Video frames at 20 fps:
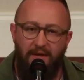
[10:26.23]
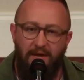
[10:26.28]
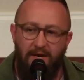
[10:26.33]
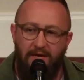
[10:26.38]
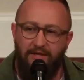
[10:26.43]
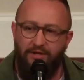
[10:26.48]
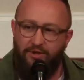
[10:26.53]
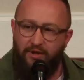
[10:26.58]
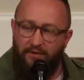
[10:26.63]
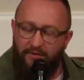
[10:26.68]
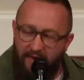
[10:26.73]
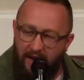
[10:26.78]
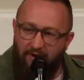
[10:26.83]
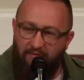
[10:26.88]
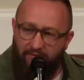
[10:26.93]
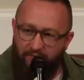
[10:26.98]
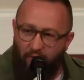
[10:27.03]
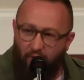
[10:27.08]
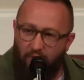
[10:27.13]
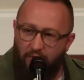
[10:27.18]
So,
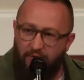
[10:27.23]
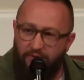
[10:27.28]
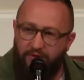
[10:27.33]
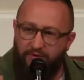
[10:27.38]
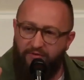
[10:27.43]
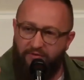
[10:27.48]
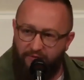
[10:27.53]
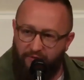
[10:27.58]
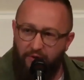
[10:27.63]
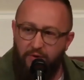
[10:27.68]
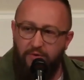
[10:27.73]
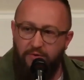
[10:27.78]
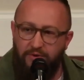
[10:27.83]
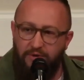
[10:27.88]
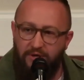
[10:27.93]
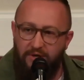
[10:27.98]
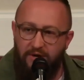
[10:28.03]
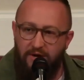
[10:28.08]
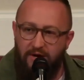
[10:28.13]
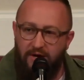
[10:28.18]
therefore, the
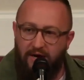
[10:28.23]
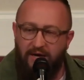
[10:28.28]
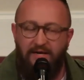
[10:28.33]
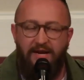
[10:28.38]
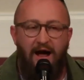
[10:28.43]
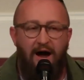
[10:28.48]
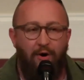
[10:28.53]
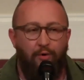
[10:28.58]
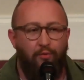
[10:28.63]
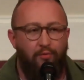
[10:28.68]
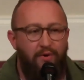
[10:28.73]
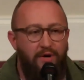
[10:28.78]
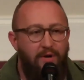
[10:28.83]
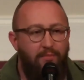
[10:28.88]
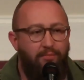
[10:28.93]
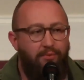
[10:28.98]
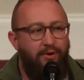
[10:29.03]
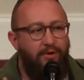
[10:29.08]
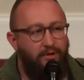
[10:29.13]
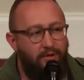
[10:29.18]
fruit can now
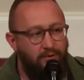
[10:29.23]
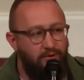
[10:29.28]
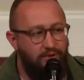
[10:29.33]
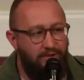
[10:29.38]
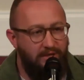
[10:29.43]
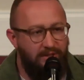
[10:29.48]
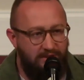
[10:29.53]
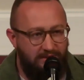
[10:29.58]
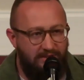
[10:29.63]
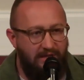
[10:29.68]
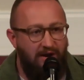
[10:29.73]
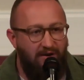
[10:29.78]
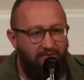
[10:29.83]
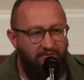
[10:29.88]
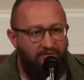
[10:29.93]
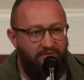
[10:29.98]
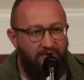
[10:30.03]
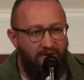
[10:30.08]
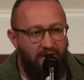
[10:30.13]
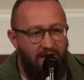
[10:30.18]
reproduce
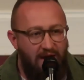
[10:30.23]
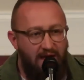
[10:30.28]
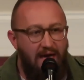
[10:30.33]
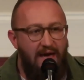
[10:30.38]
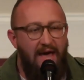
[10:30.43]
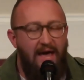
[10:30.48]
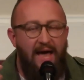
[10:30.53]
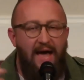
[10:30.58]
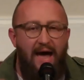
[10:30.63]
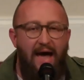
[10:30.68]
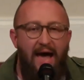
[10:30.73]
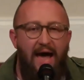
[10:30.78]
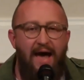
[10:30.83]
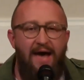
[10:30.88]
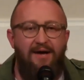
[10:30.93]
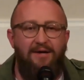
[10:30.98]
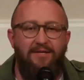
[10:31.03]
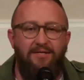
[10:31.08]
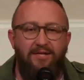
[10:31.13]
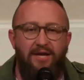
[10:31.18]
itself. It
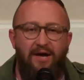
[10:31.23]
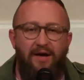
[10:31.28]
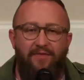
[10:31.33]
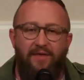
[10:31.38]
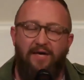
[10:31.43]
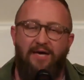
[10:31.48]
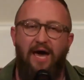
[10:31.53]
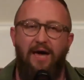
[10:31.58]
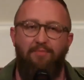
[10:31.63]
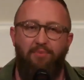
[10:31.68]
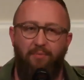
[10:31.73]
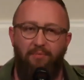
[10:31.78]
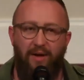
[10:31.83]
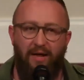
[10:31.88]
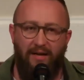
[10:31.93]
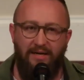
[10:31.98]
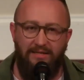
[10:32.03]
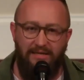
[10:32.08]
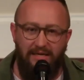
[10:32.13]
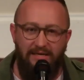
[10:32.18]
has the
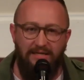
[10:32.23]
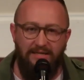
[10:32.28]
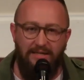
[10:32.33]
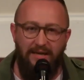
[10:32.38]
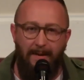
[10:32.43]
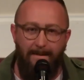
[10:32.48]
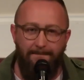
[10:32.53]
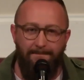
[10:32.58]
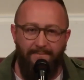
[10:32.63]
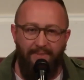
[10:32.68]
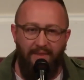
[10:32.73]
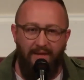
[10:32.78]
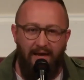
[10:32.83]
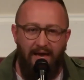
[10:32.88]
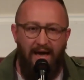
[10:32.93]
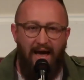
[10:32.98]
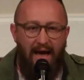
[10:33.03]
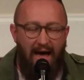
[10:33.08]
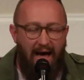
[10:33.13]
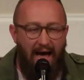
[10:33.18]
capabilities,
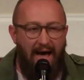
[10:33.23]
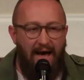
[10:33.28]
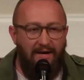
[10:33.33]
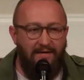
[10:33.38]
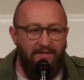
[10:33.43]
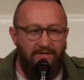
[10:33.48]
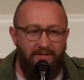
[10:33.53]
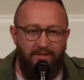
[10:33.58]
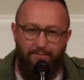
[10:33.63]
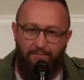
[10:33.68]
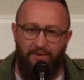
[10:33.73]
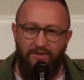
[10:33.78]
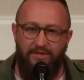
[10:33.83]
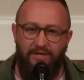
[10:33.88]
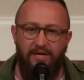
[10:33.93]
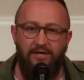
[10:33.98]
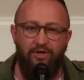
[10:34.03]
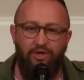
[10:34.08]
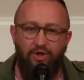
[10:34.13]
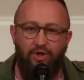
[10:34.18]
it has the
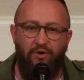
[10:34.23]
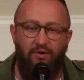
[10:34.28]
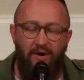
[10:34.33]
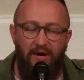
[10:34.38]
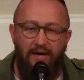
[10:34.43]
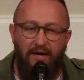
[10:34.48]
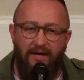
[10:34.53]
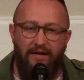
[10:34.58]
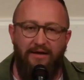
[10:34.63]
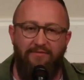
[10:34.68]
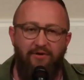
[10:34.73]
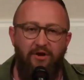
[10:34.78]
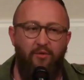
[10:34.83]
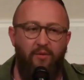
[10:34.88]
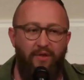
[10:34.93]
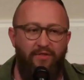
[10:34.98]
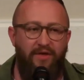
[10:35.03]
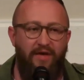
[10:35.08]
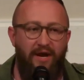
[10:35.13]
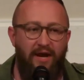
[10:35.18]
potential living
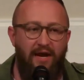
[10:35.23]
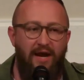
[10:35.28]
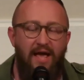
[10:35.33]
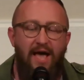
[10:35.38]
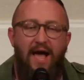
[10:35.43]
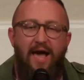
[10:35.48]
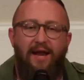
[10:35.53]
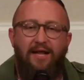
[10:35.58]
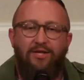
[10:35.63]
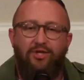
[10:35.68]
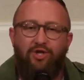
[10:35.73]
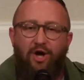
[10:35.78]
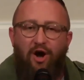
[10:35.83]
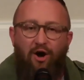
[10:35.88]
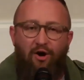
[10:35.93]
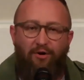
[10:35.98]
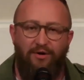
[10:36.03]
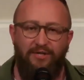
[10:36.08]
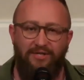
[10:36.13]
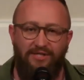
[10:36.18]
within it, and it's
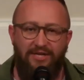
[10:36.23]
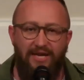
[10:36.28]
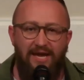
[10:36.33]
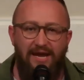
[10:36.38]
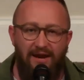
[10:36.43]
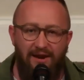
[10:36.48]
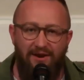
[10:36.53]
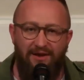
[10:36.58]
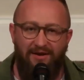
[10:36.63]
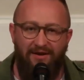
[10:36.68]
called a seed.